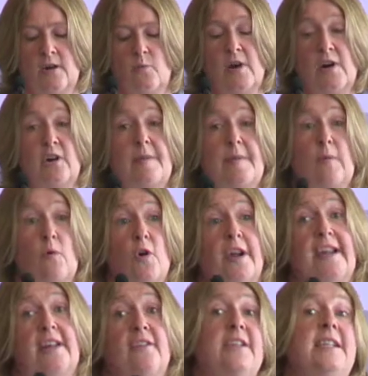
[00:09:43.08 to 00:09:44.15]
We're going to be
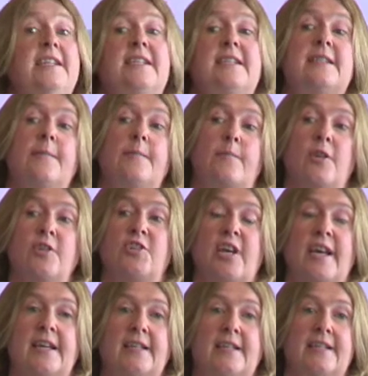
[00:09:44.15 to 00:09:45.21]
working on these
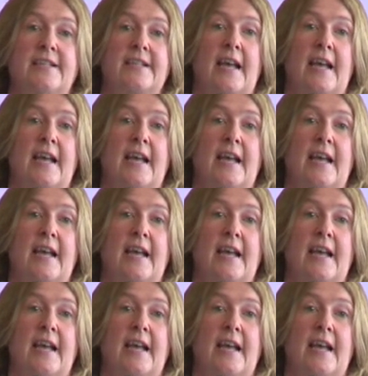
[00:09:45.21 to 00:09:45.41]
projects,